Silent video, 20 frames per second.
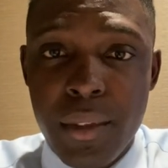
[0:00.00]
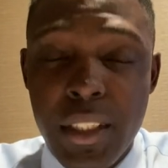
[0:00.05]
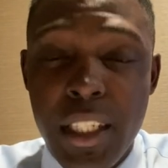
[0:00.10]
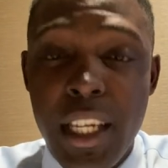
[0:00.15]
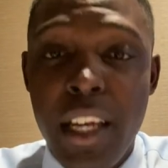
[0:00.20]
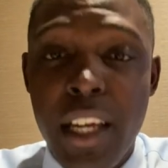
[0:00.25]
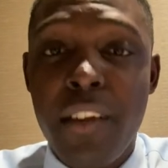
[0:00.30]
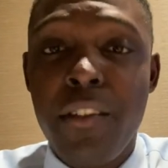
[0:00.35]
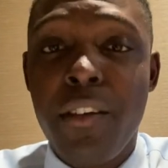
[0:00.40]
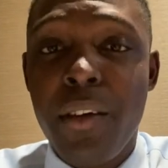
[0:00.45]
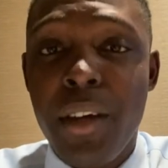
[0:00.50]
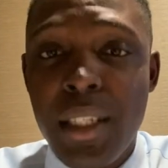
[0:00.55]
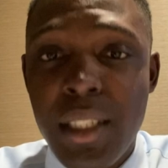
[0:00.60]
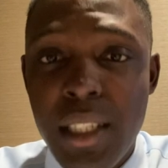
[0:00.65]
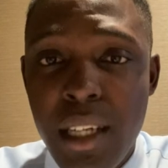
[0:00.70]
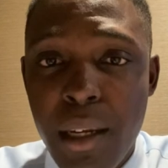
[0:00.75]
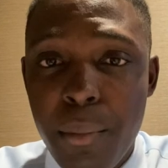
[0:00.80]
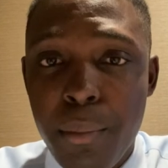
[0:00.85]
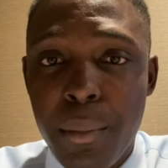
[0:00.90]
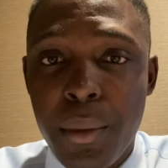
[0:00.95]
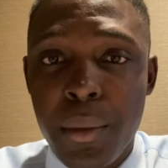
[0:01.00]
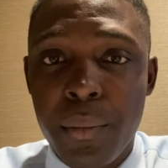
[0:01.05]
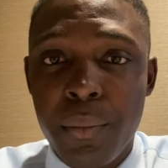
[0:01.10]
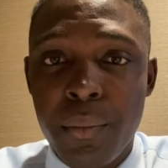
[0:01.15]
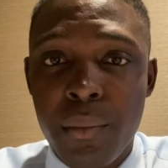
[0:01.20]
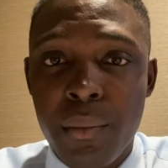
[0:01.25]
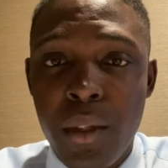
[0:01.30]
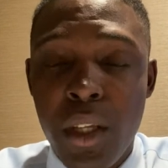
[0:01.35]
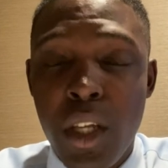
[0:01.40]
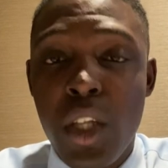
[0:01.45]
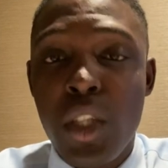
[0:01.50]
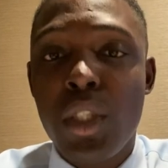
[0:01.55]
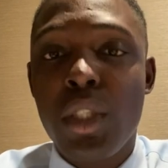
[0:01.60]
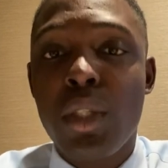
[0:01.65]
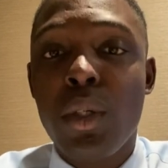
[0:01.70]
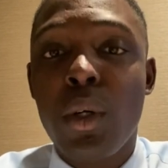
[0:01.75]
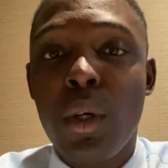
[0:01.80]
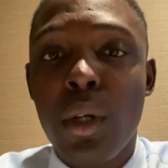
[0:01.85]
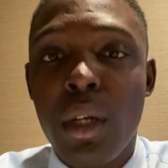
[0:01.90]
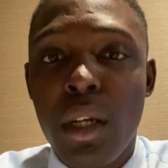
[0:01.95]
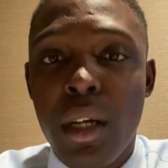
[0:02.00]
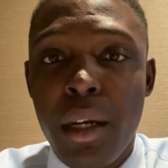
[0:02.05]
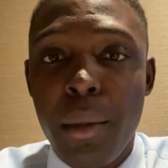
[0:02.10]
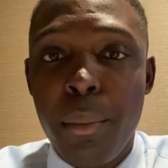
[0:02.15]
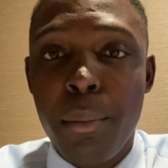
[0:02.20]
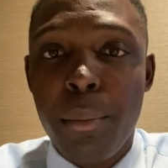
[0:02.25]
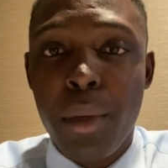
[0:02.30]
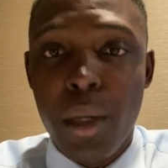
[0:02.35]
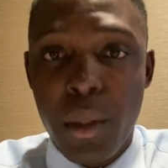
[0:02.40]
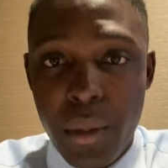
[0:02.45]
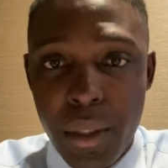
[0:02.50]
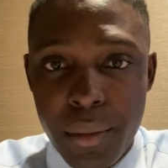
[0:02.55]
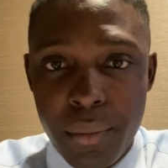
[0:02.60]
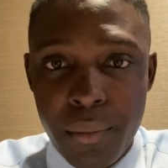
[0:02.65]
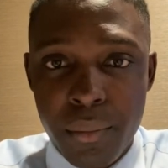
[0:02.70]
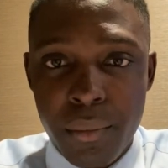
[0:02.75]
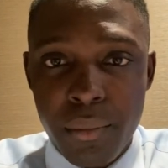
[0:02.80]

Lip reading: Take, for example, solar power.